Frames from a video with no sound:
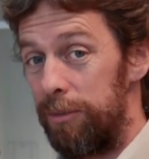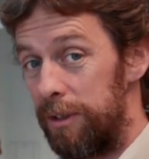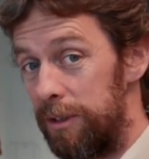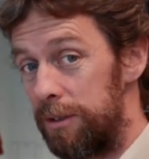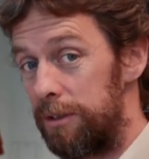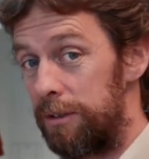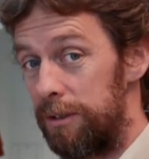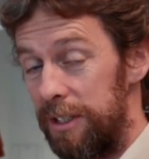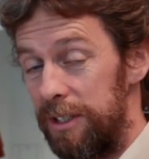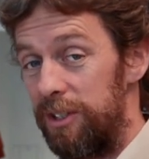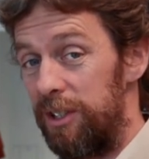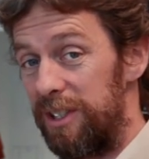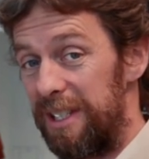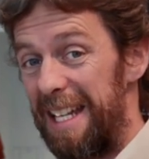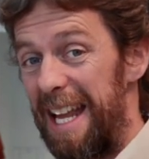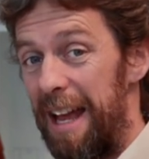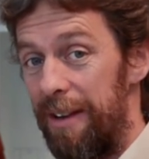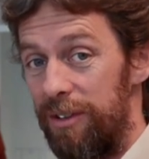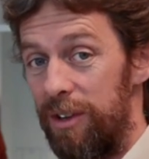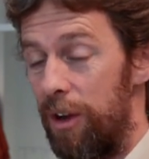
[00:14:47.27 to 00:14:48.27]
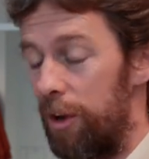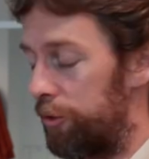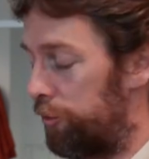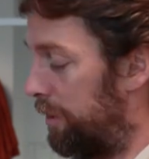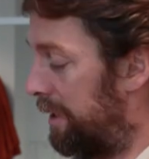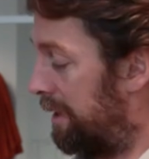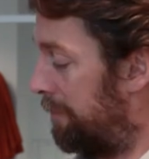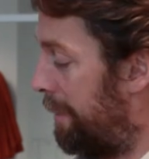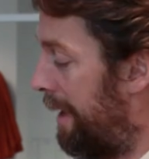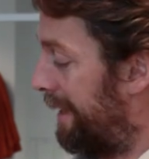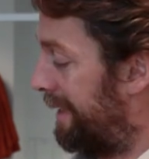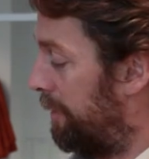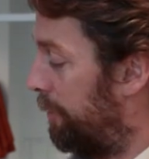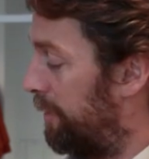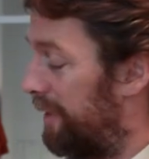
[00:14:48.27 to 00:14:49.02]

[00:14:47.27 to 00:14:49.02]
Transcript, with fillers: which it doesn't have an artery to match it,